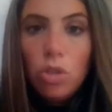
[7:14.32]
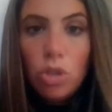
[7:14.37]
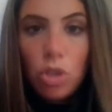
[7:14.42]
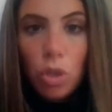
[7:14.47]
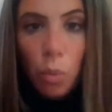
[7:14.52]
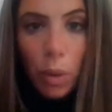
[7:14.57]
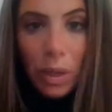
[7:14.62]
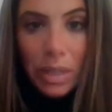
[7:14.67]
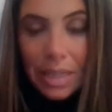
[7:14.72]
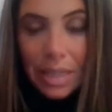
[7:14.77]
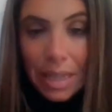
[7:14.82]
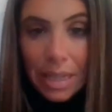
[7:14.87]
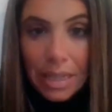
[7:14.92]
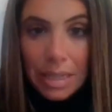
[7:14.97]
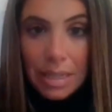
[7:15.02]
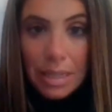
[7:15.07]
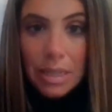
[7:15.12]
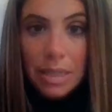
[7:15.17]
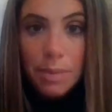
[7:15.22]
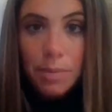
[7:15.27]
So once
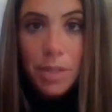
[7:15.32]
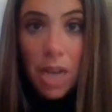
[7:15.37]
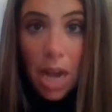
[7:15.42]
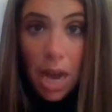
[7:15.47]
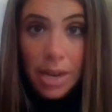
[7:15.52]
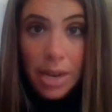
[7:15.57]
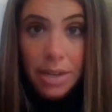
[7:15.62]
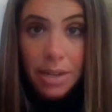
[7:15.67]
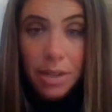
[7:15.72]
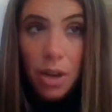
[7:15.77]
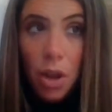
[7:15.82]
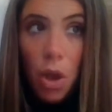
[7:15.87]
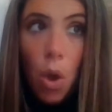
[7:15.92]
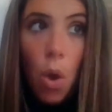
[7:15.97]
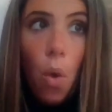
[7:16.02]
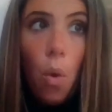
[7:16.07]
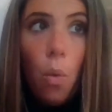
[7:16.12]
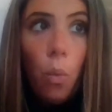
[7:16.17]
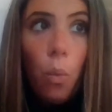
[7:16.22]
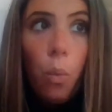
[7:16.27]
this is done,
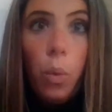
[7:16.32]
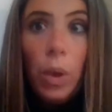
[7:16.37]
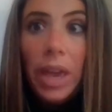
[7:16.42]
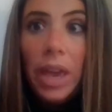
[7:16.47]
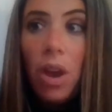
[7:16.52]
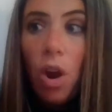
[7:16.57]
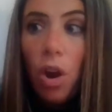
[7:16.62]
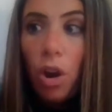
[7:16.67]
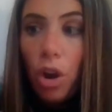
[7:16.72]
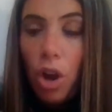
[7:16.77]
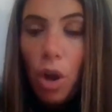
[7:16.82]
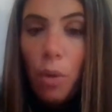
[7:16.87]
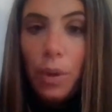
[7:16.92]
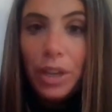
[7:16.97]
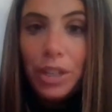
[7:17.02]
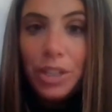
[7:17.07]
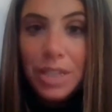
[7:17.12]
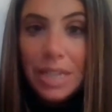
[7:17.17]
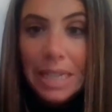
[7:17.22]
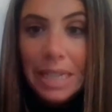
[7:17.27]
we are
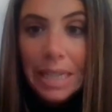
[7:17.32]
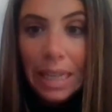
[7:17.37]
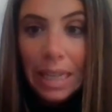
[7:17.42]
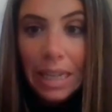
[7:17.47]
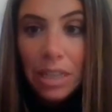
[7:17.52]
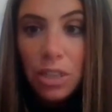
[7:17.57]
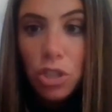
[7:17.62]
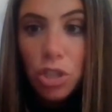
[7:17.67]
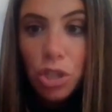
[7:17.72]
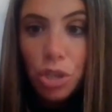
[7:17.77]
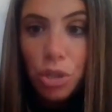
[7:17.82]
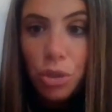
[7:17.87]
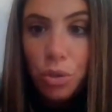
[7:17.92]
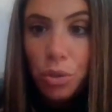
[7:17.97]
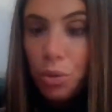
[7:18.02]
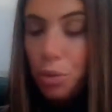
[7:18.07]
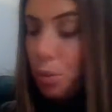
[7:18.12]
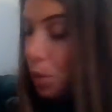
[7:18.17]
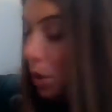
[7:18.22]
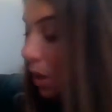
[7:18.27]
going to need
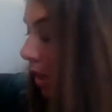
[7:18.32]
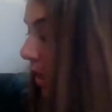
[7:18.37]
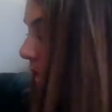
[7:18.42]
to